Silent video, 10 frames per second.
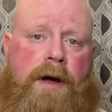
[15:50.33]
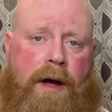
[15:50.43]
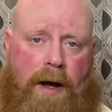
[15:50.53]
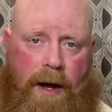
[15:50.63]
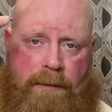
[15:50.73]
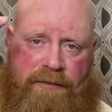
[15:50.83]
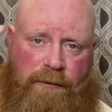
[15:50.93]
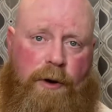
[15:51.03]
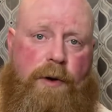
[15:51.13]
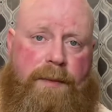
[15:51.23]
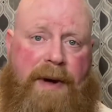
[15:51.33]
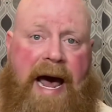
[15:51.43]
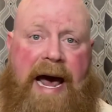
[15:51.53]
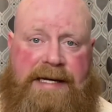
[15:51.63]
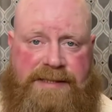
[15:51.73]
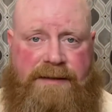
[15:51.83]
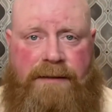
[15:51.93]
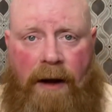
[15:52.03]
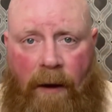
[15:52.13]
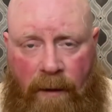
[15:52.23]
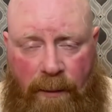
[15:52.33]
up through and past all the